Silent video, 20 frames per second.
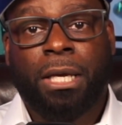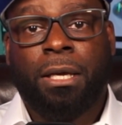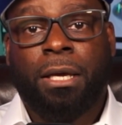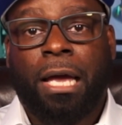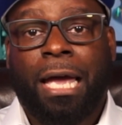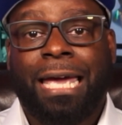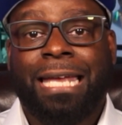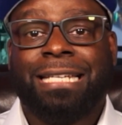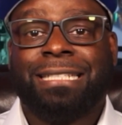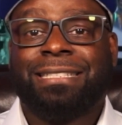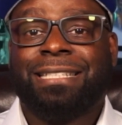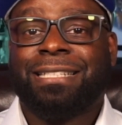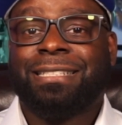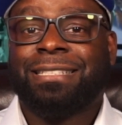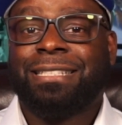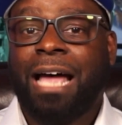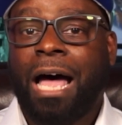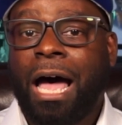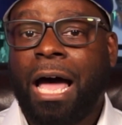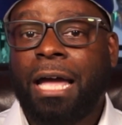It is
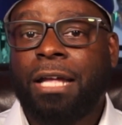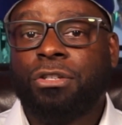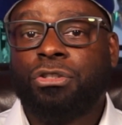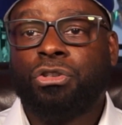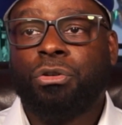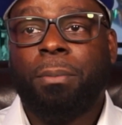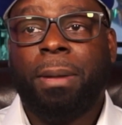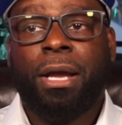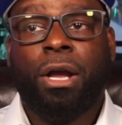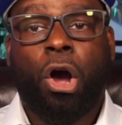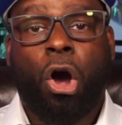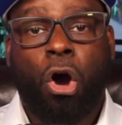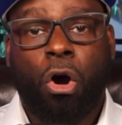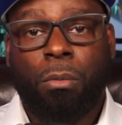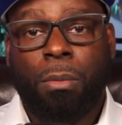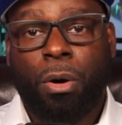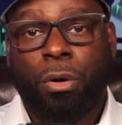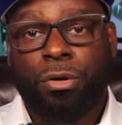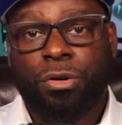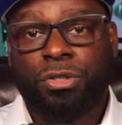designed to make
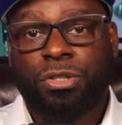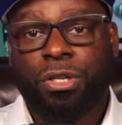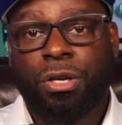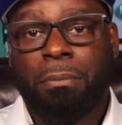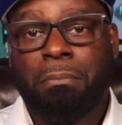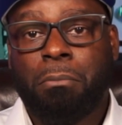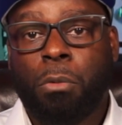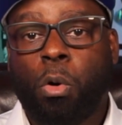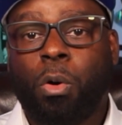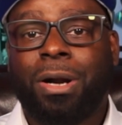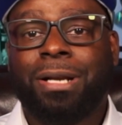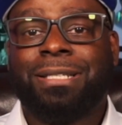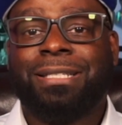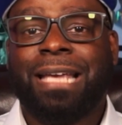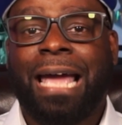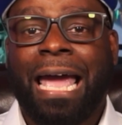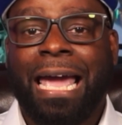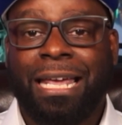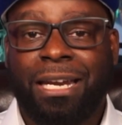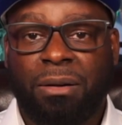home ownership more
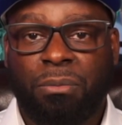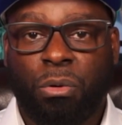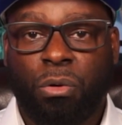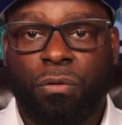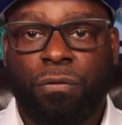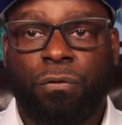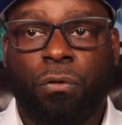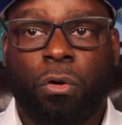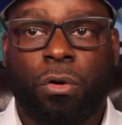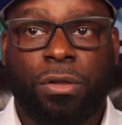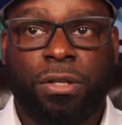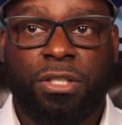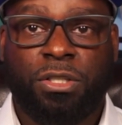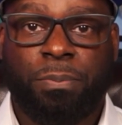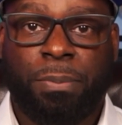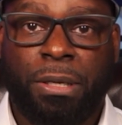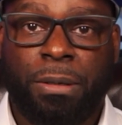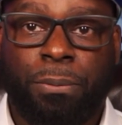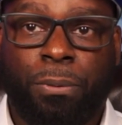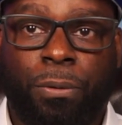attainable for these
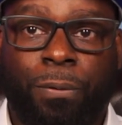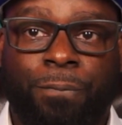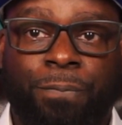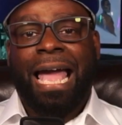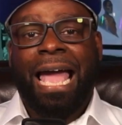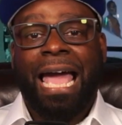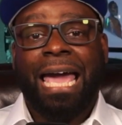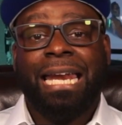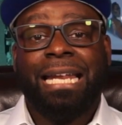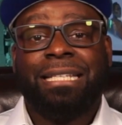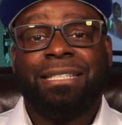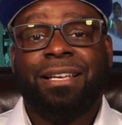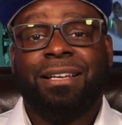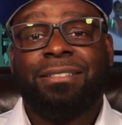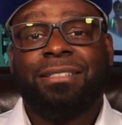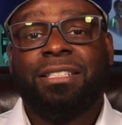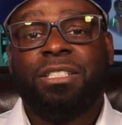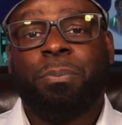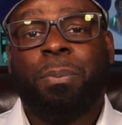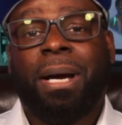people. And it
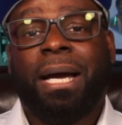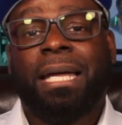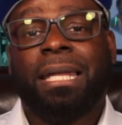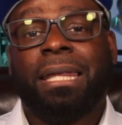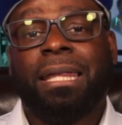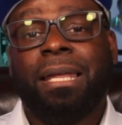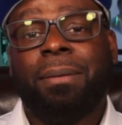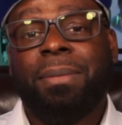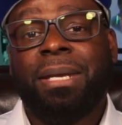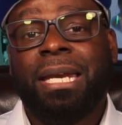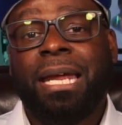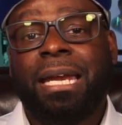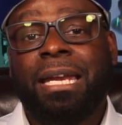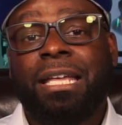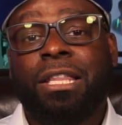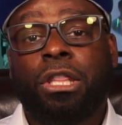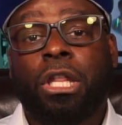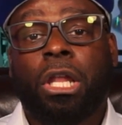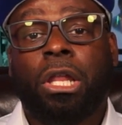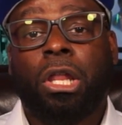does this by
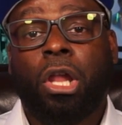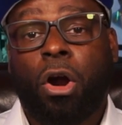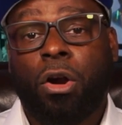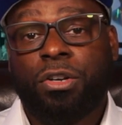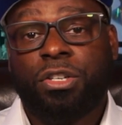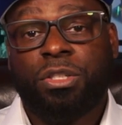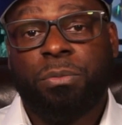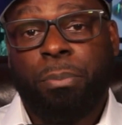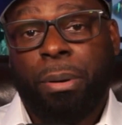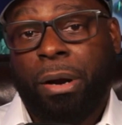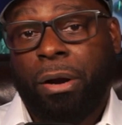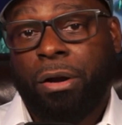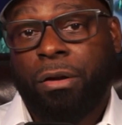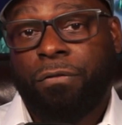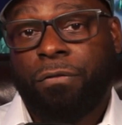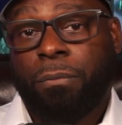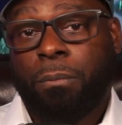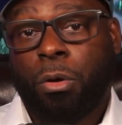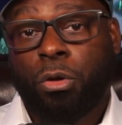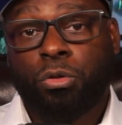eliminating the largest barrier
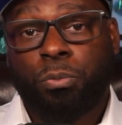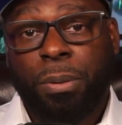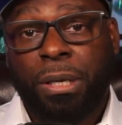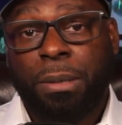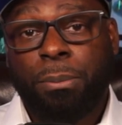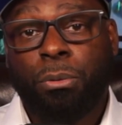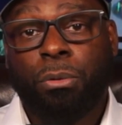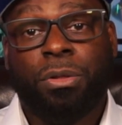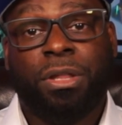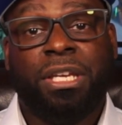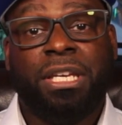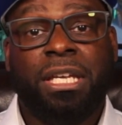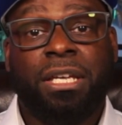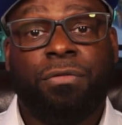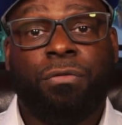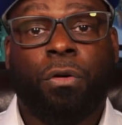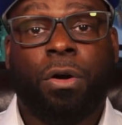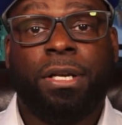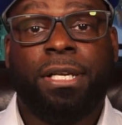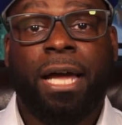for most people, the need
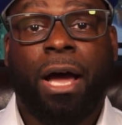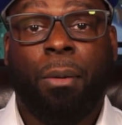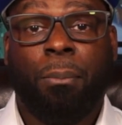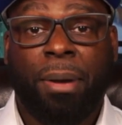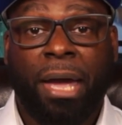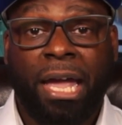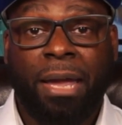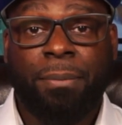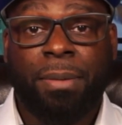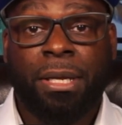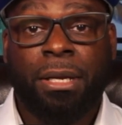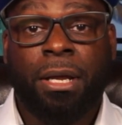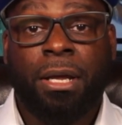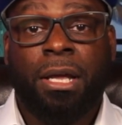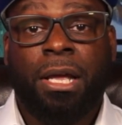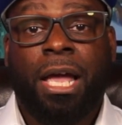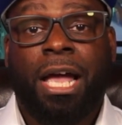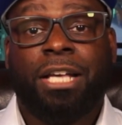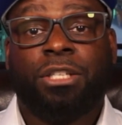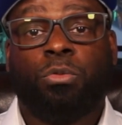for a down payment,
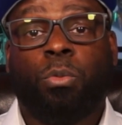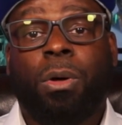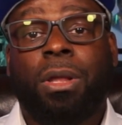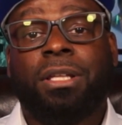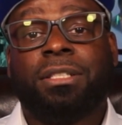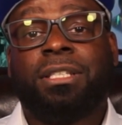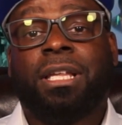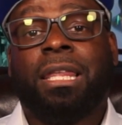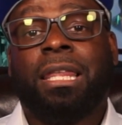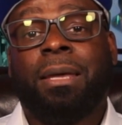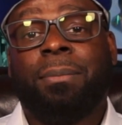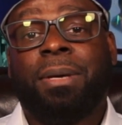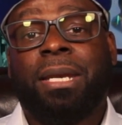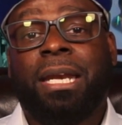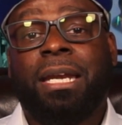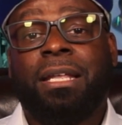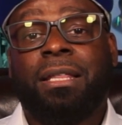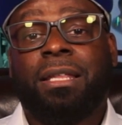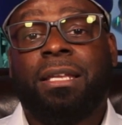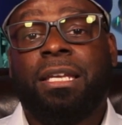as well as
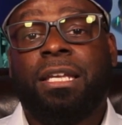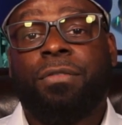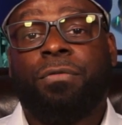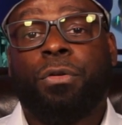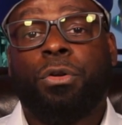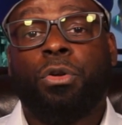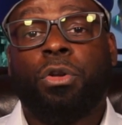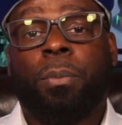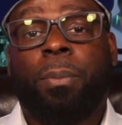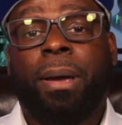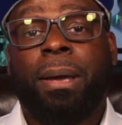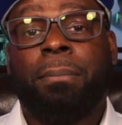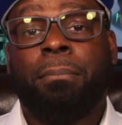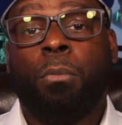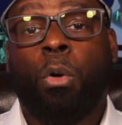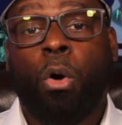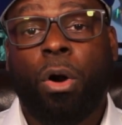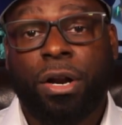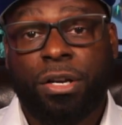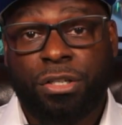eliminating the need for you to pay
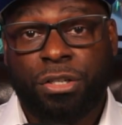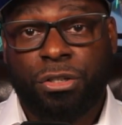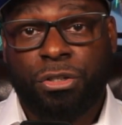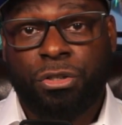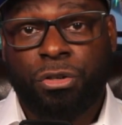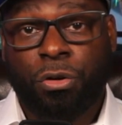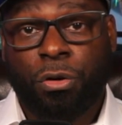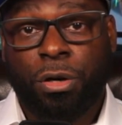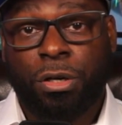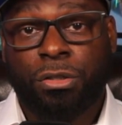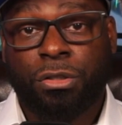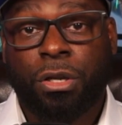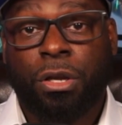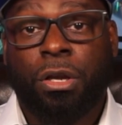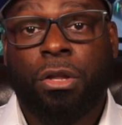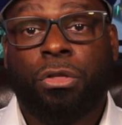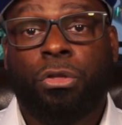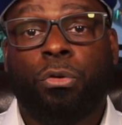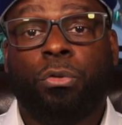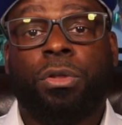mortgage insurance
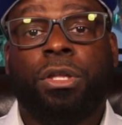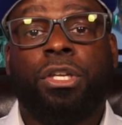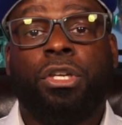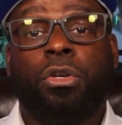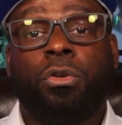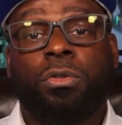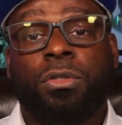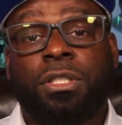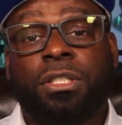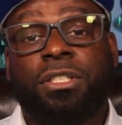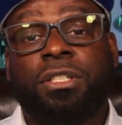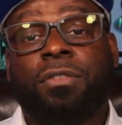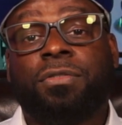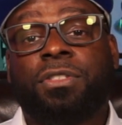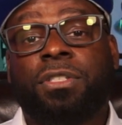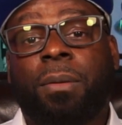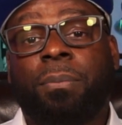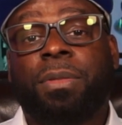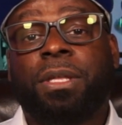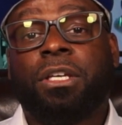through the usage of
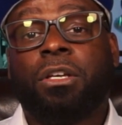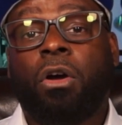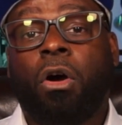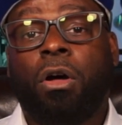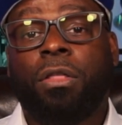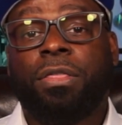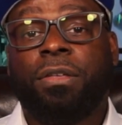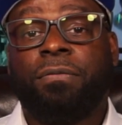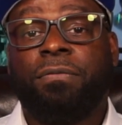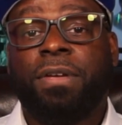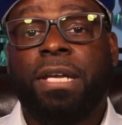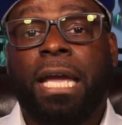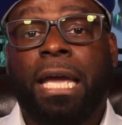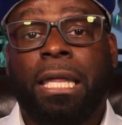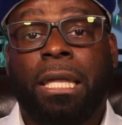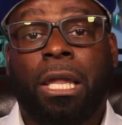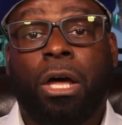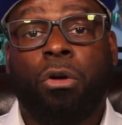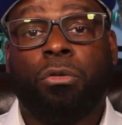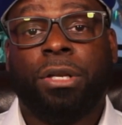something called the
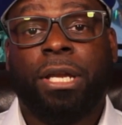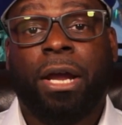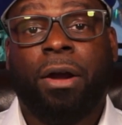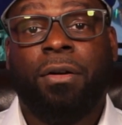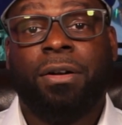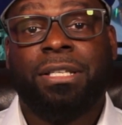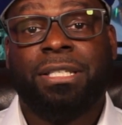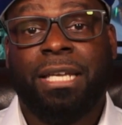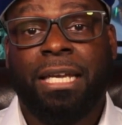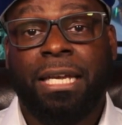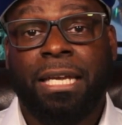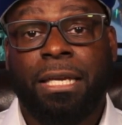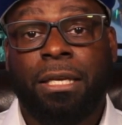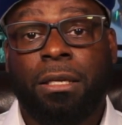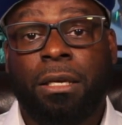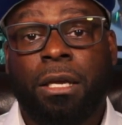VA loan guarantee.